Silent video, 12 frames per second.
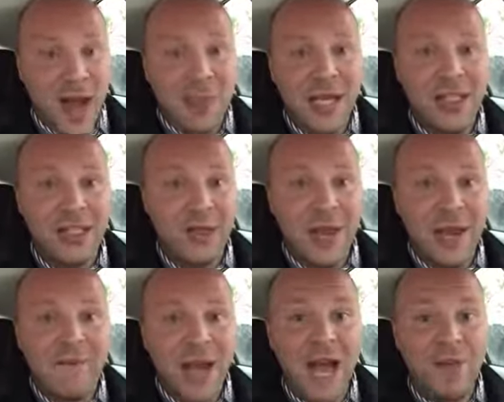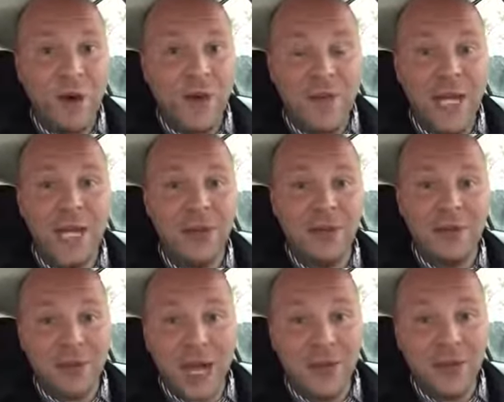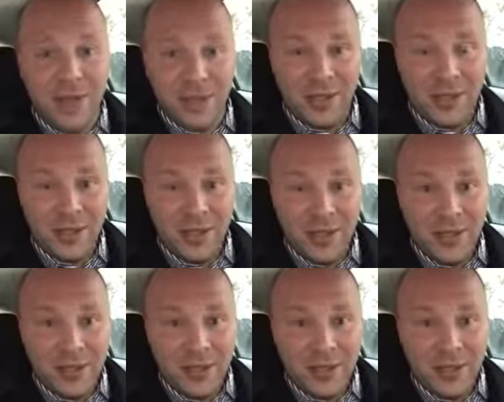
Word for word: I might just make five more videos about this.